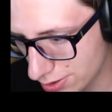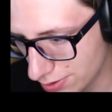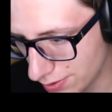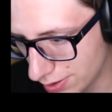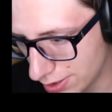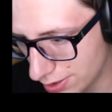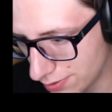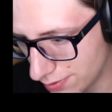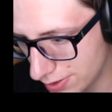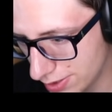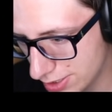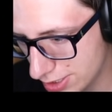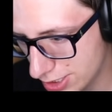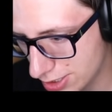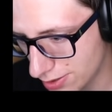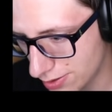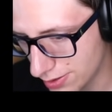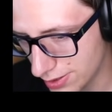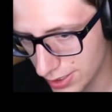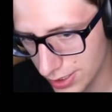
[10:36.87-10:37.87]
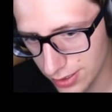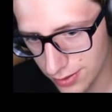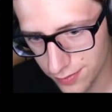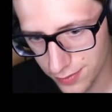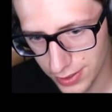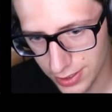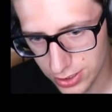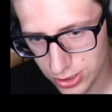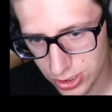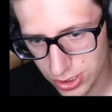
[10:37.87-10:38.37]
going to restart the
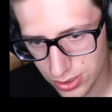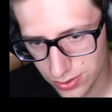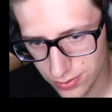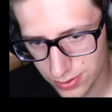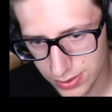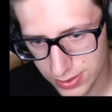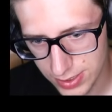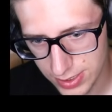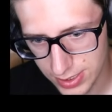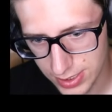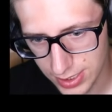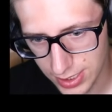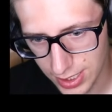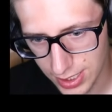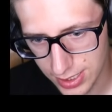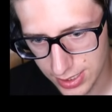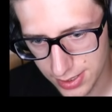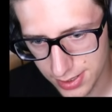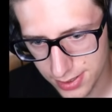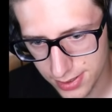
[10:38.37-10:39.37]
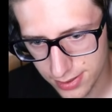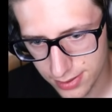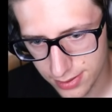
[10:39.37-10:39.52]
infection, or is it the end?